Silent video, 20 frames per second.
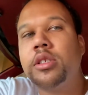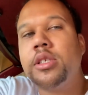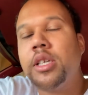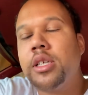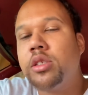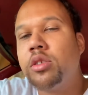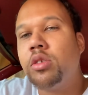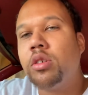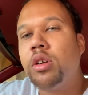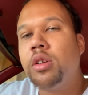
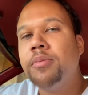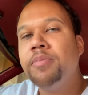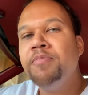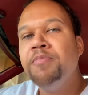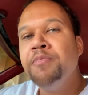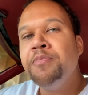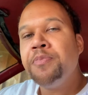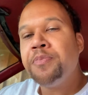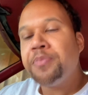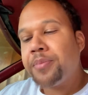next door.
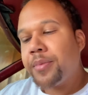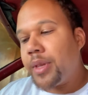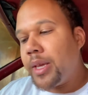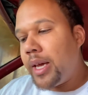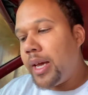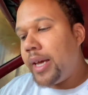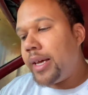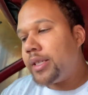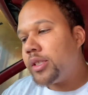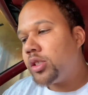
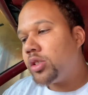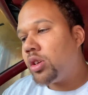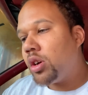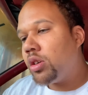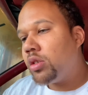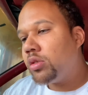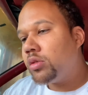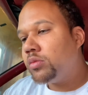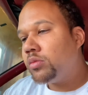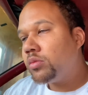And
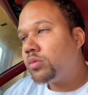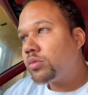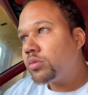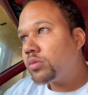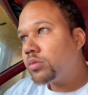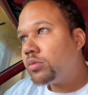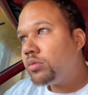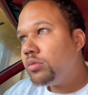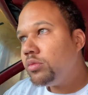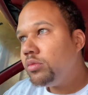so
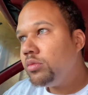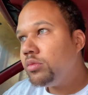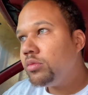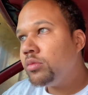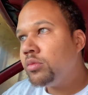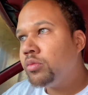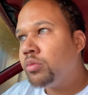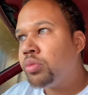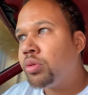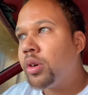
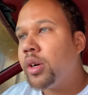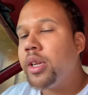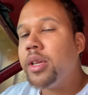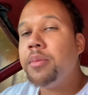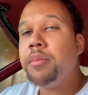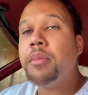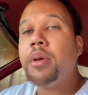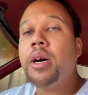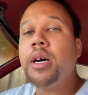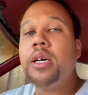pretty
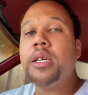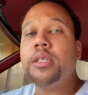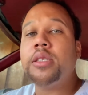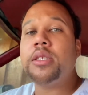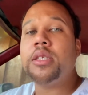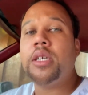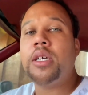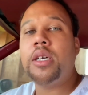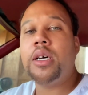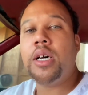
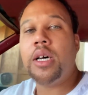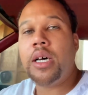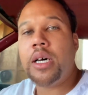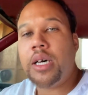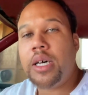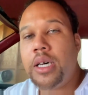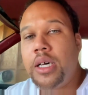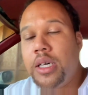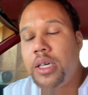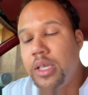much
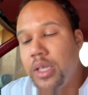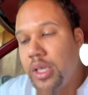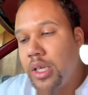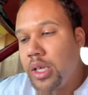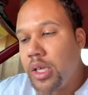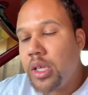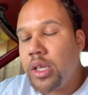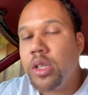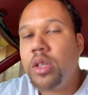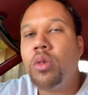
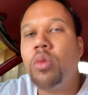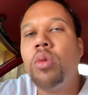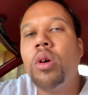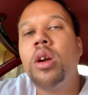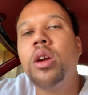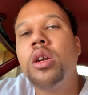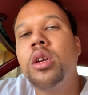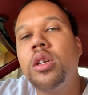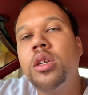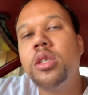the
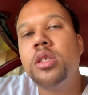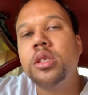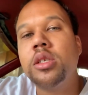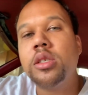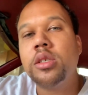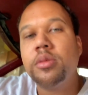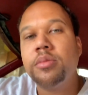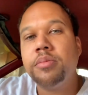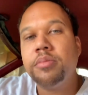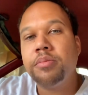
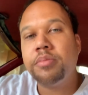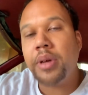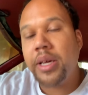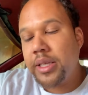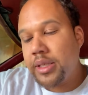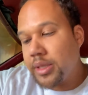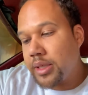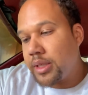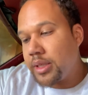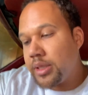workers
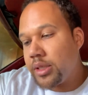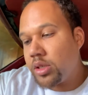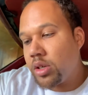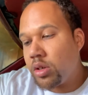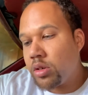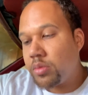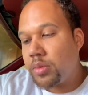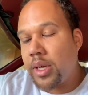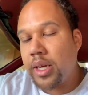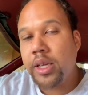basically told
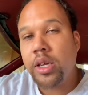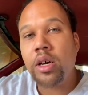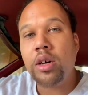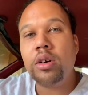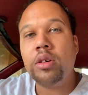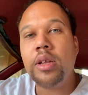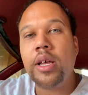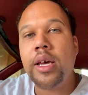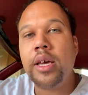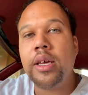him like,
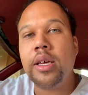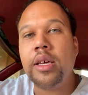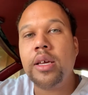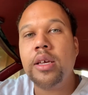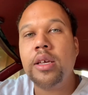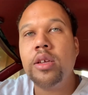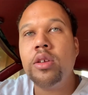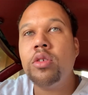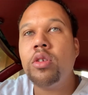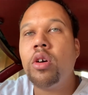yo, like,
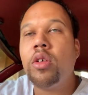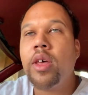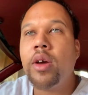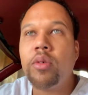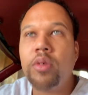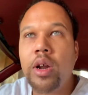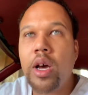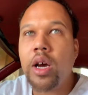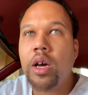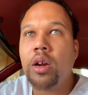you know, they were
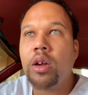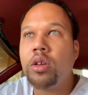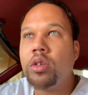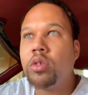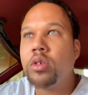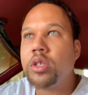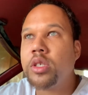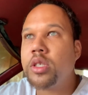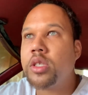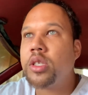knocking on
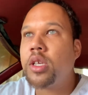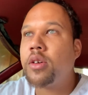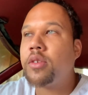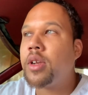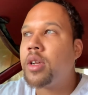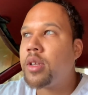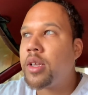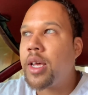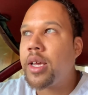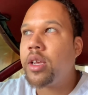doors and stuff.
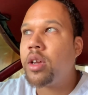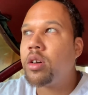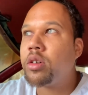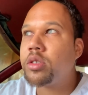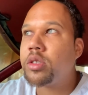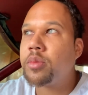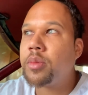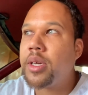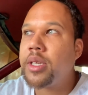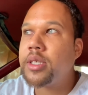They were like, yo,
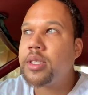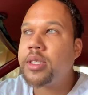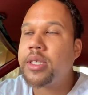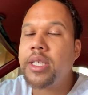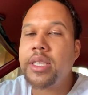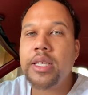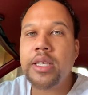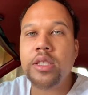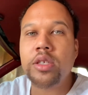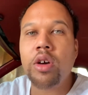somebody just
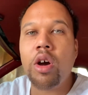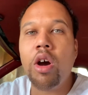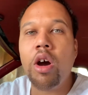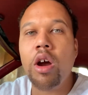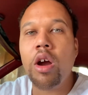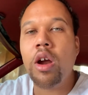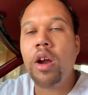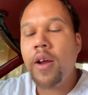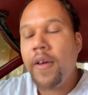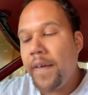hit this
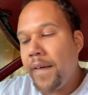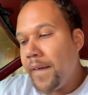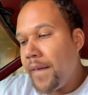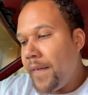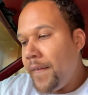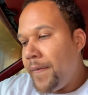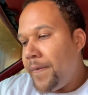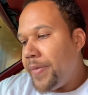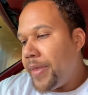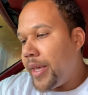car.
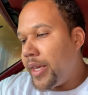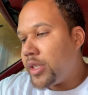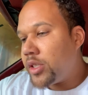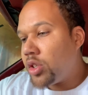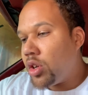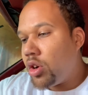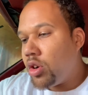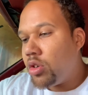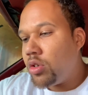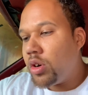And
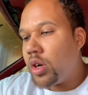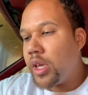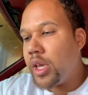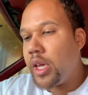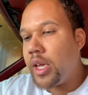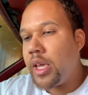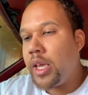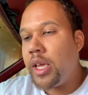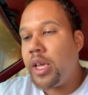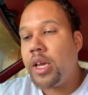so
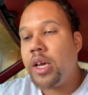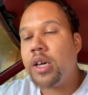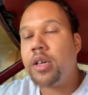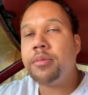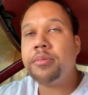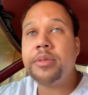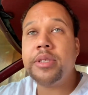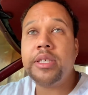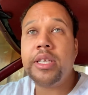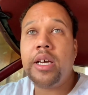he
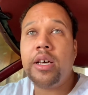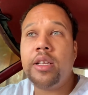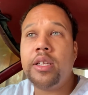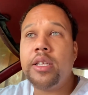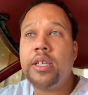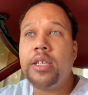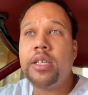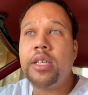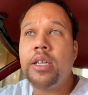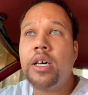comes
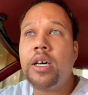yelling